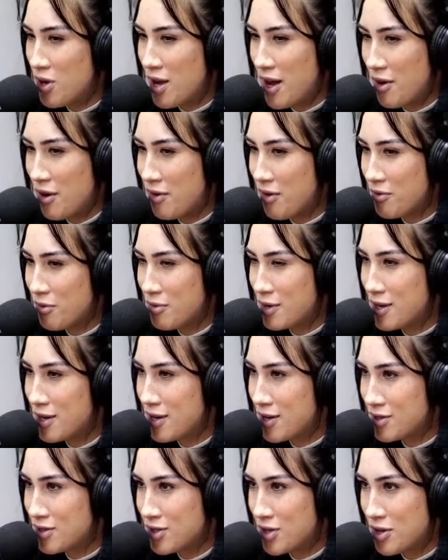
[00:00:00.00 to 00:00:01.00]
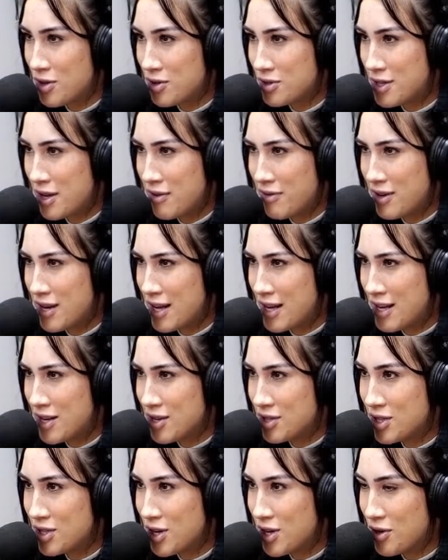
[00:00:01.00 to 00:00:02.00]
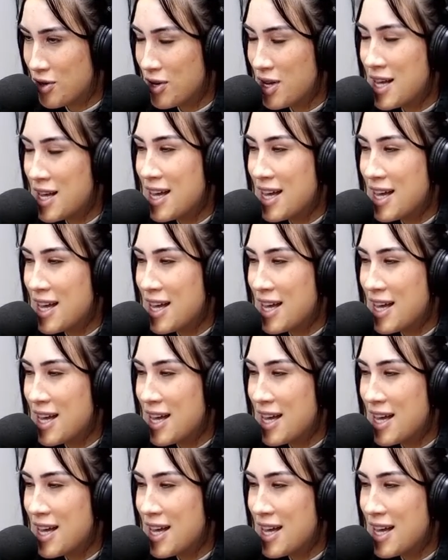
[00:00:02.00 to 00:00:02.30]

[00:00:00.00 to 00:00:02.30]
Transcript: however many years ago, 7-8 years ago,